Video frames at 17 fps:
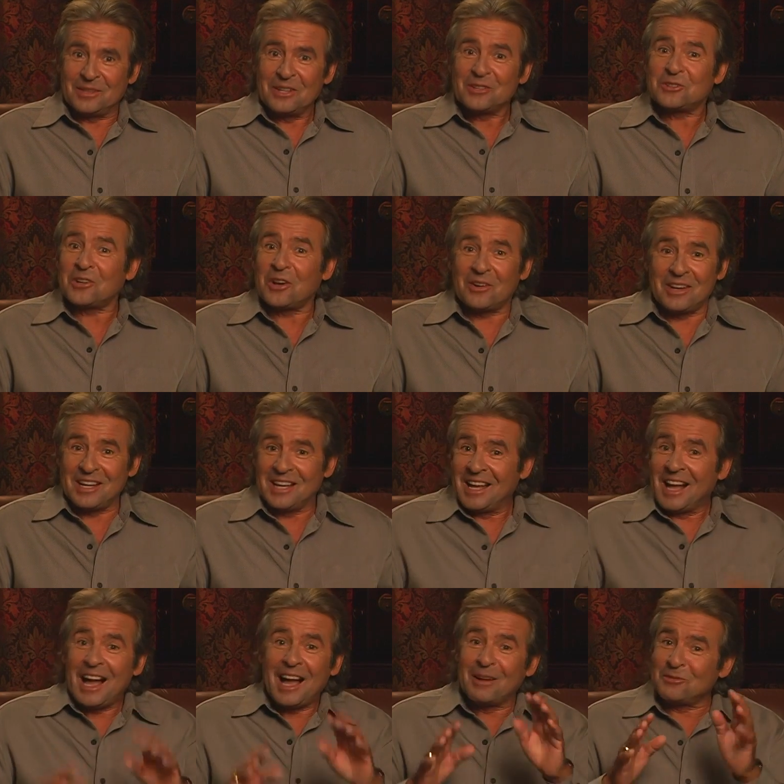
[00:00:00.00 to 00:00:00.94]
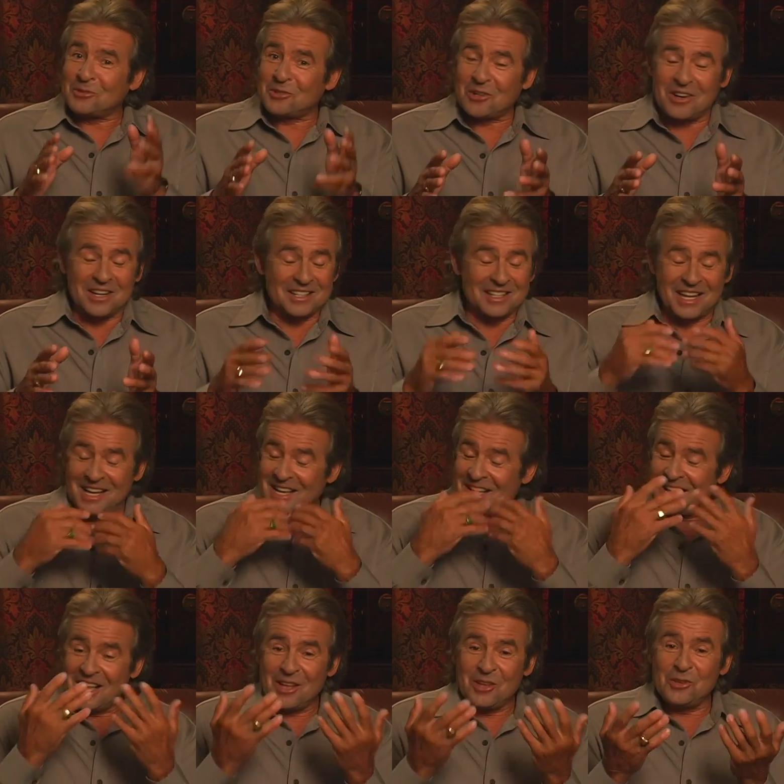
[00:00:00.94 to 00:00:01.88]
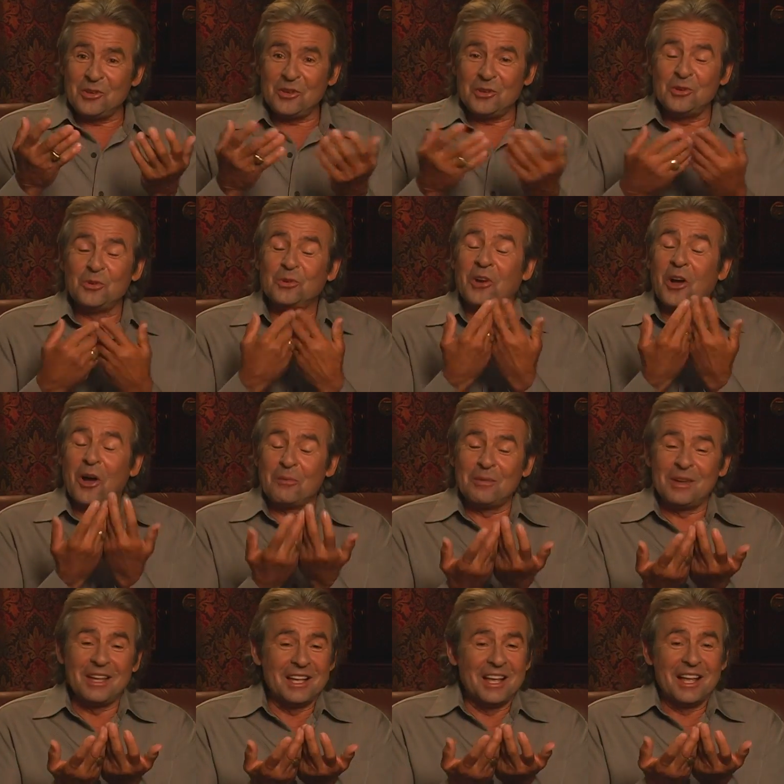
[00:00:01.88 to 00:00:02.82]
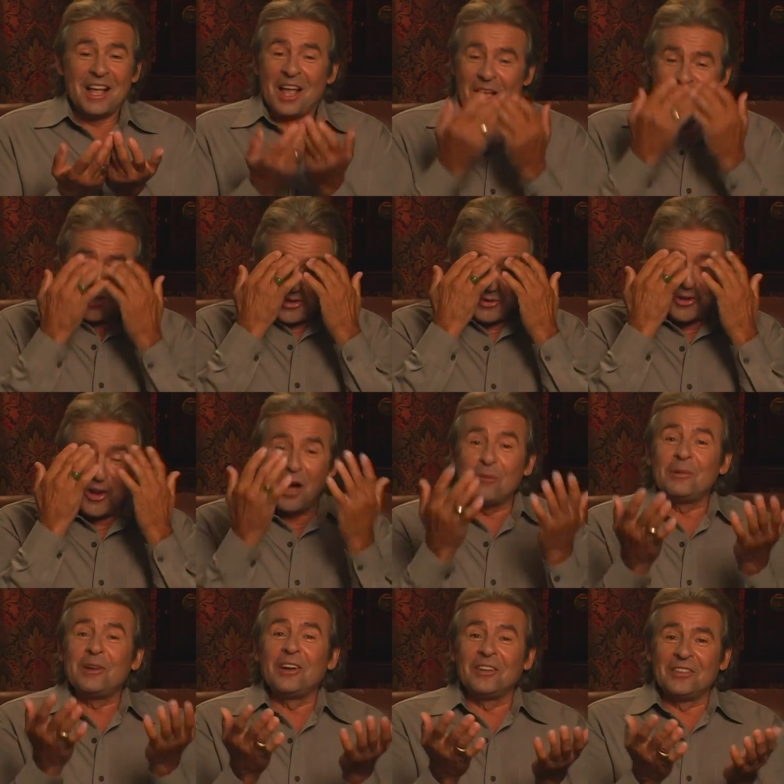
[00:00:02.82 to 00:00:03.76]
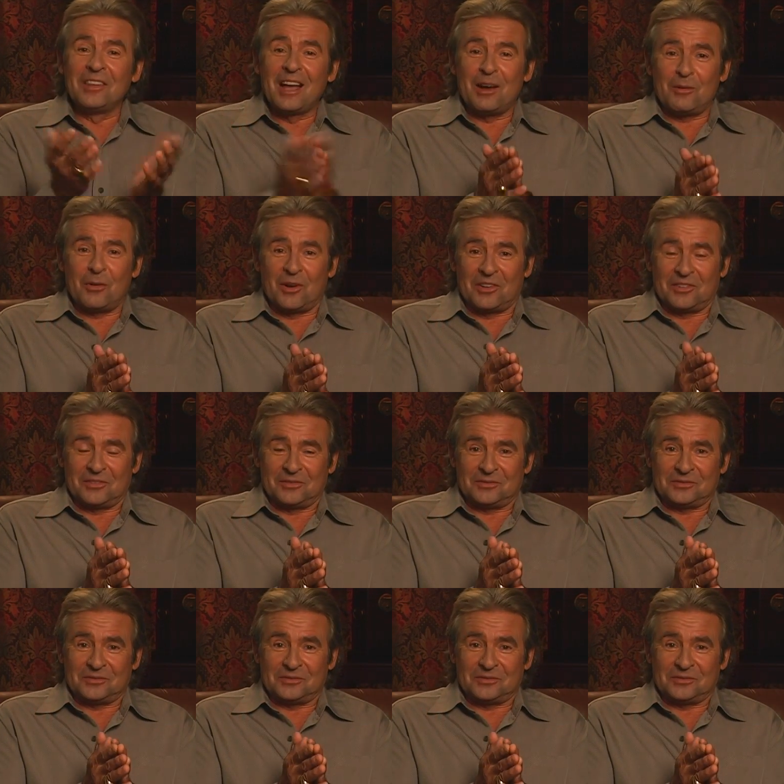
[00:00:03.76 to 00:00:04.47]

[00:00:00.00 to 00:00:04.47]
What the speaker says: Sorry, I'm sorry. That you got me on that one.